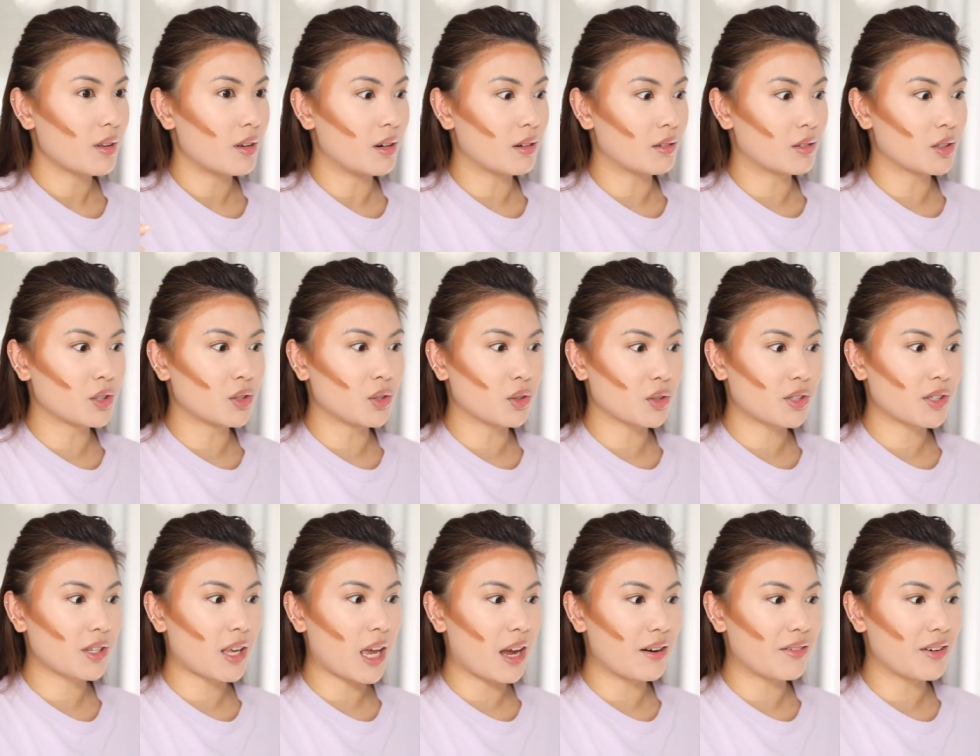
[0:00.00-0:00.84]
And it does look
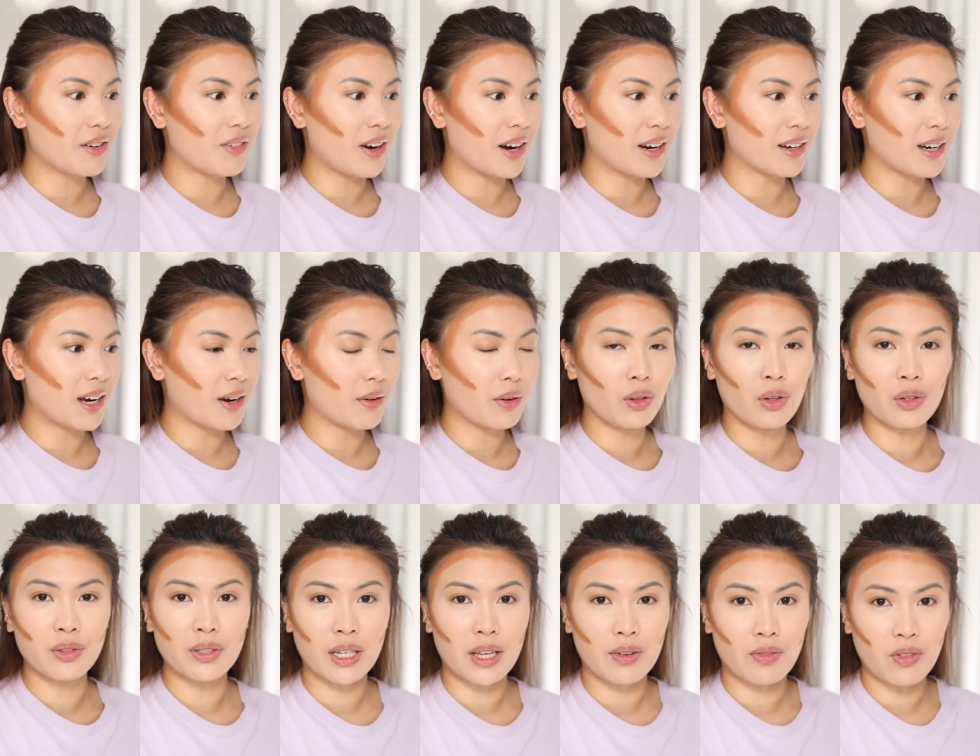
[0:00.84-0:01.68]
scary right now. It
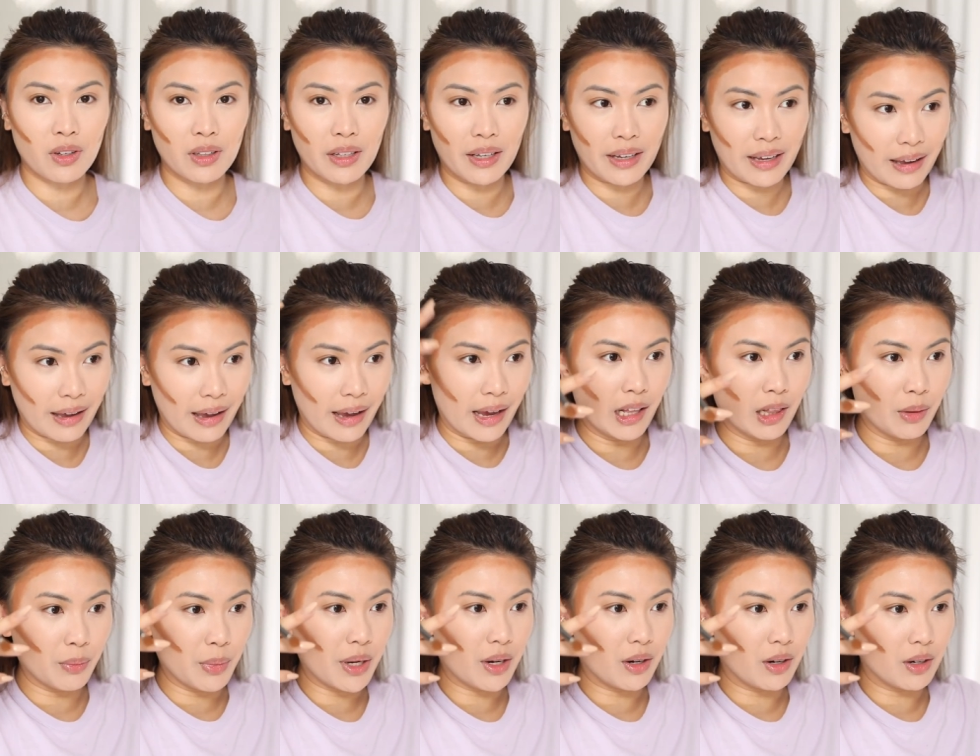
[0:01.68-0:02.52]
looks like I've got like a
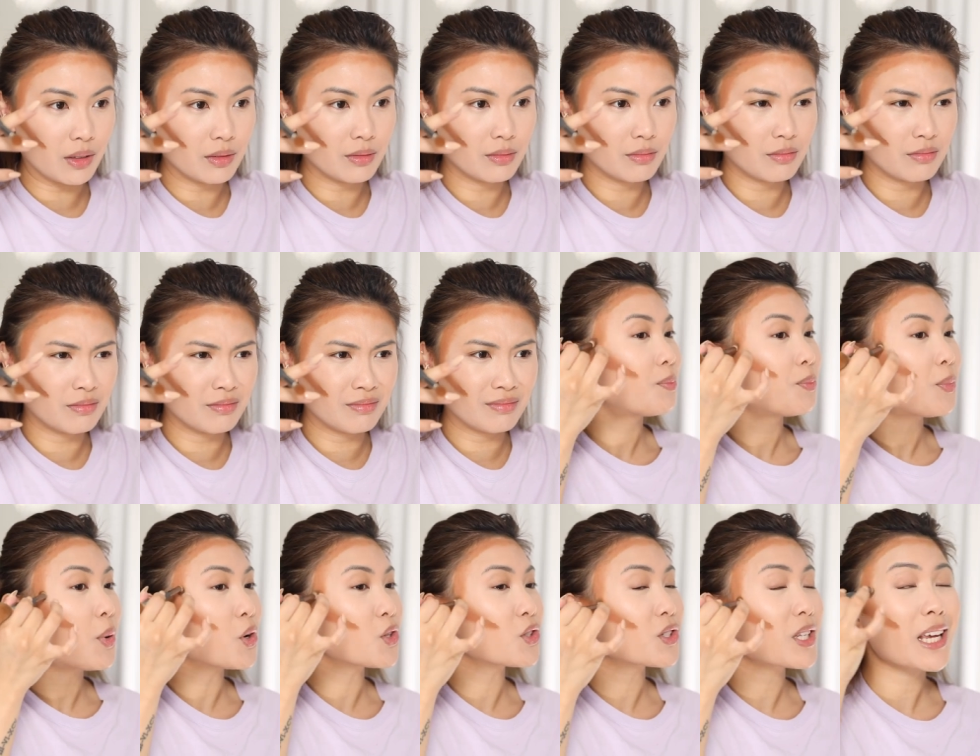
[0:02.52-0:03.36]
helmet on.
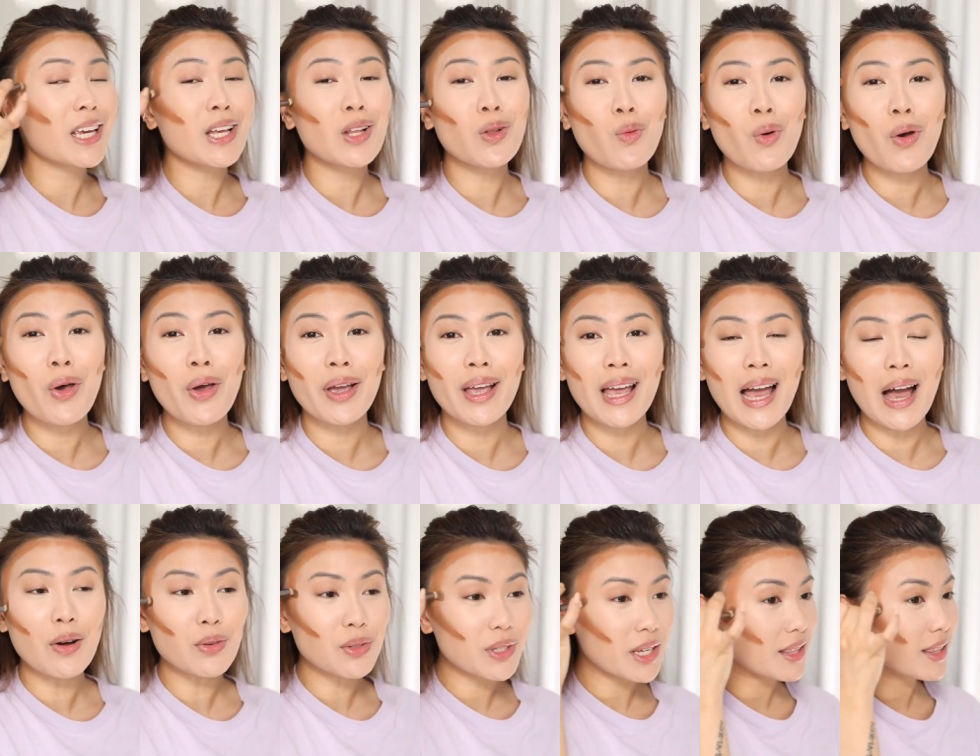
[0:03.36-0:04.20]
But it'll
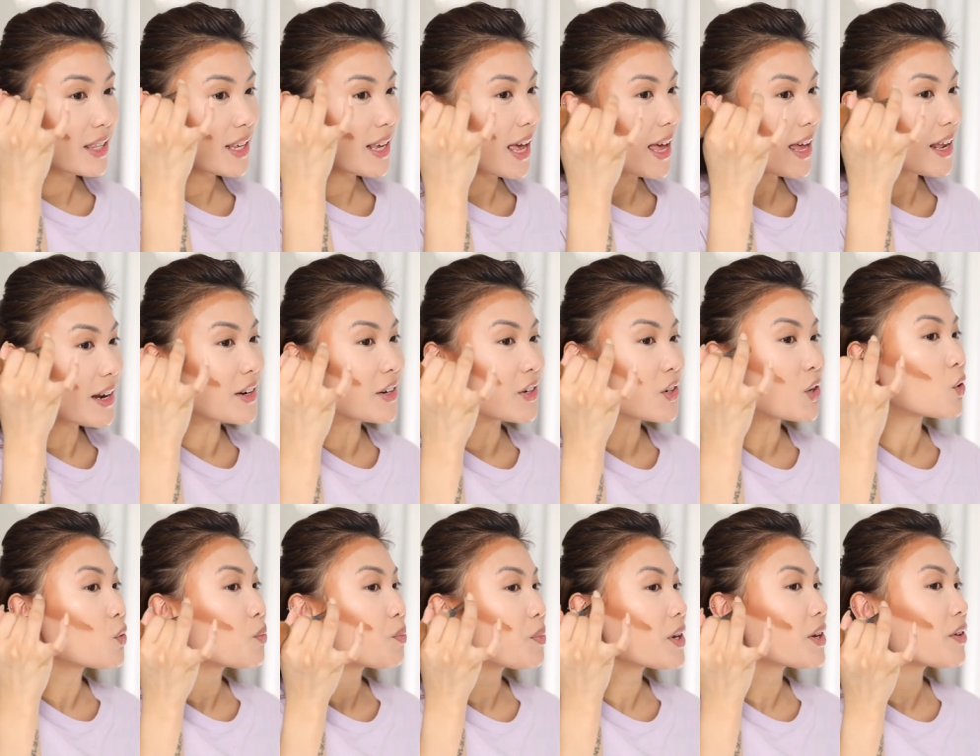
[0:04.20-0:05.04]
work out in the end.
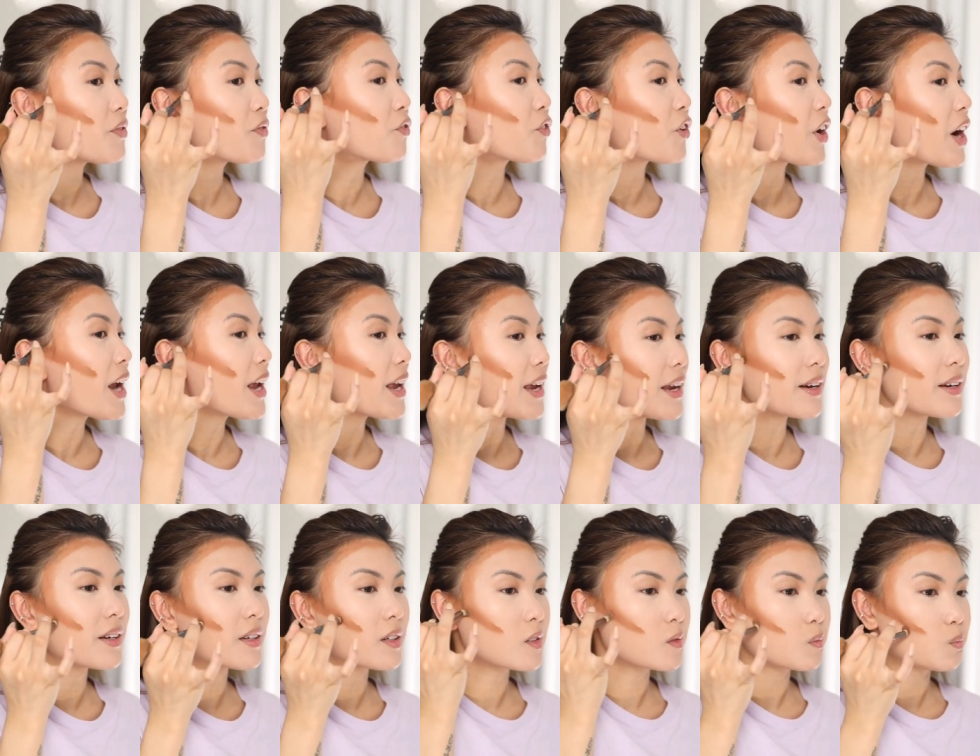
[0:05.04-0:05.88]
Don't be
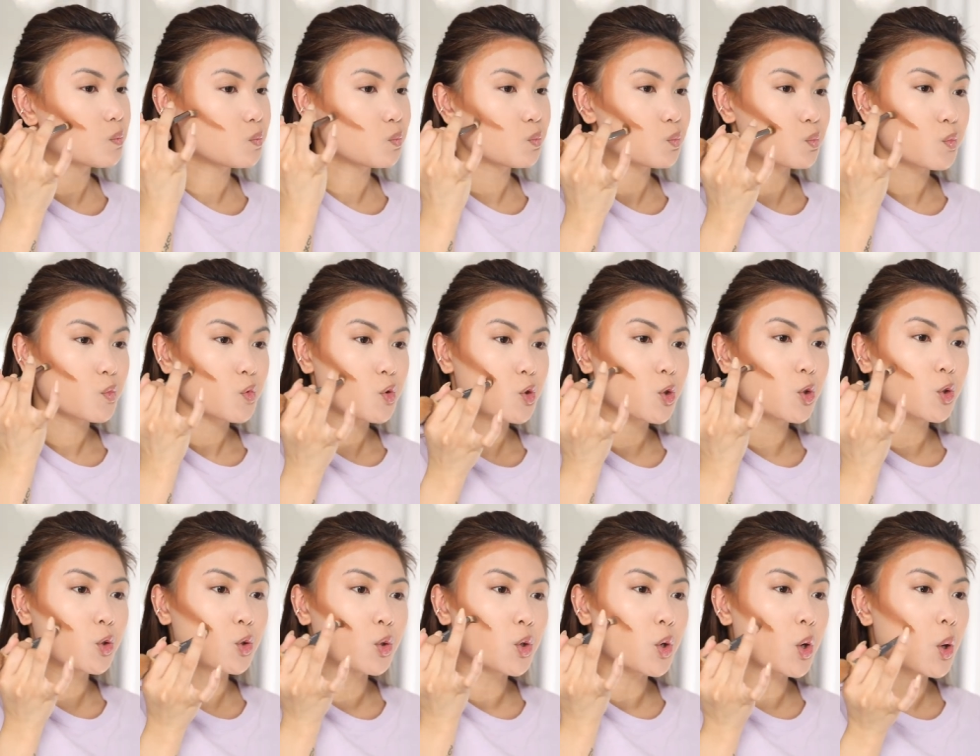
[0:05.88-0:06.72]
afraid.
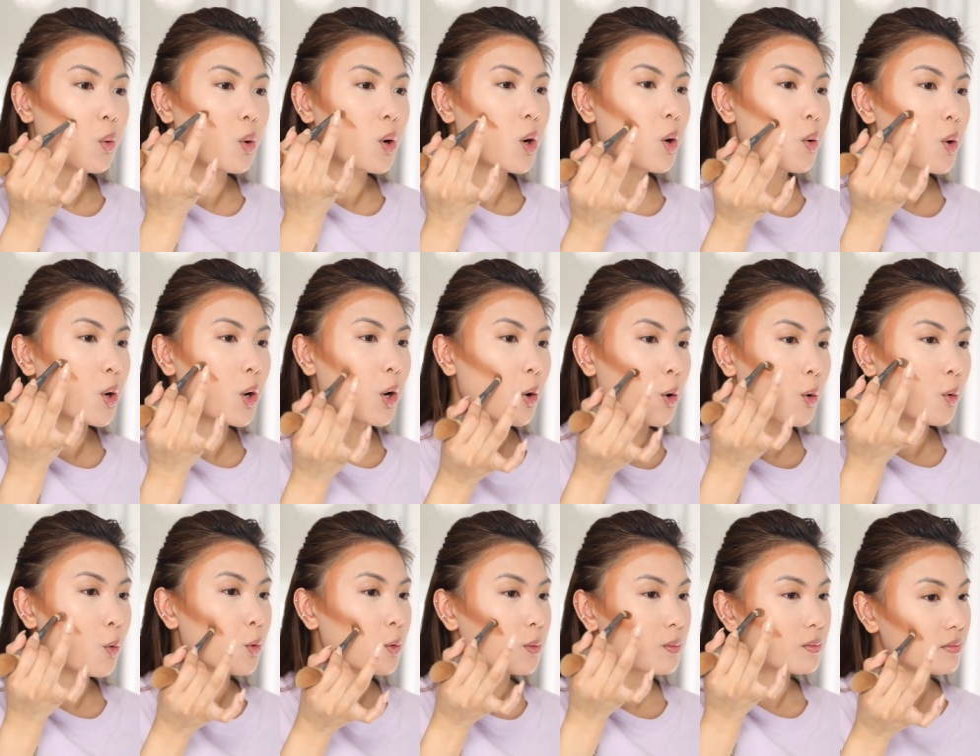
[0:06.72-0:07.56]
Just go, go,
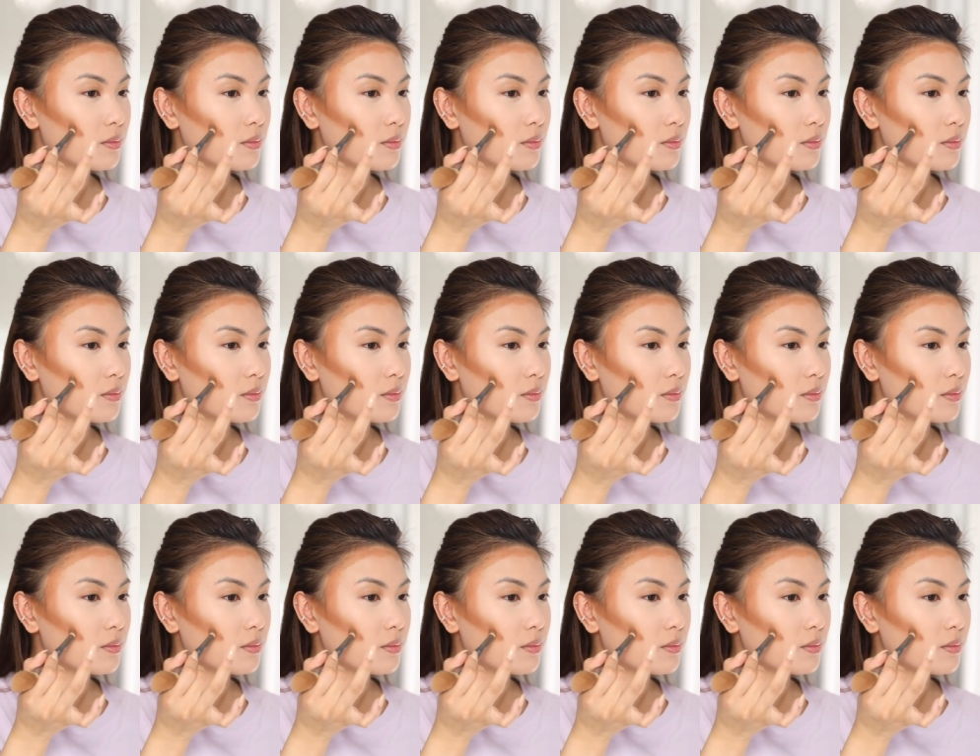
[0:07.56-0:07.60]
go.